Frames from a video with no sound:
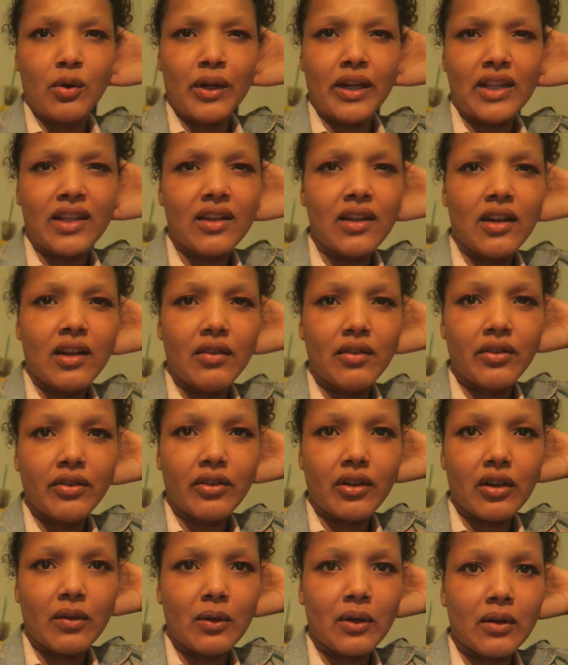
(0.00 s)
Wait, did I even
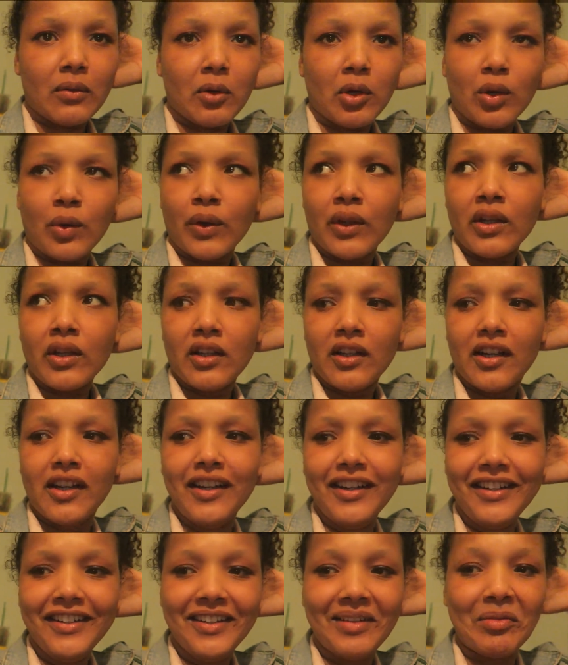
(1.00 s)
say where I'm going?
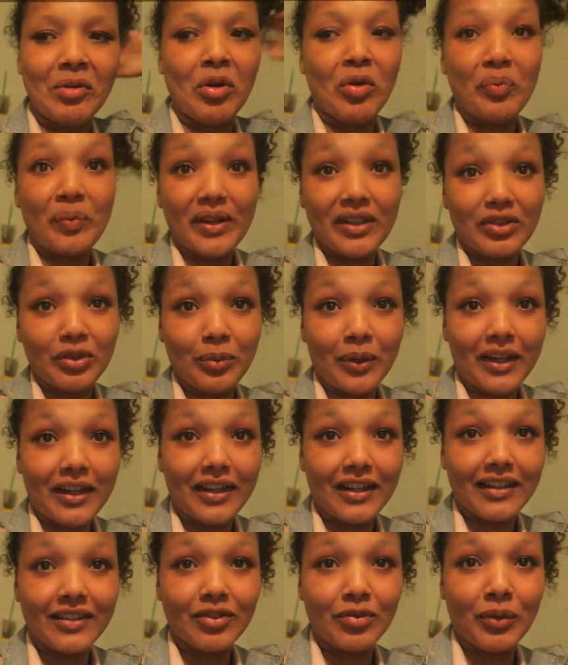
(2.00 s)
I'm going back to
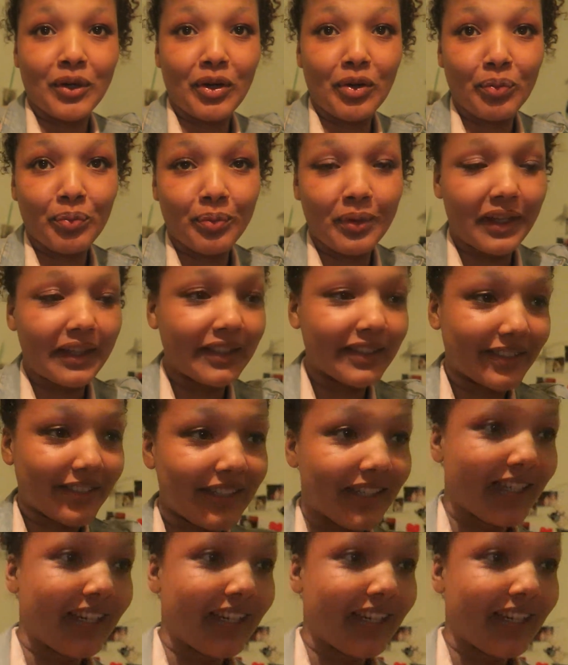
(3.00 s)
Breda, to my own place.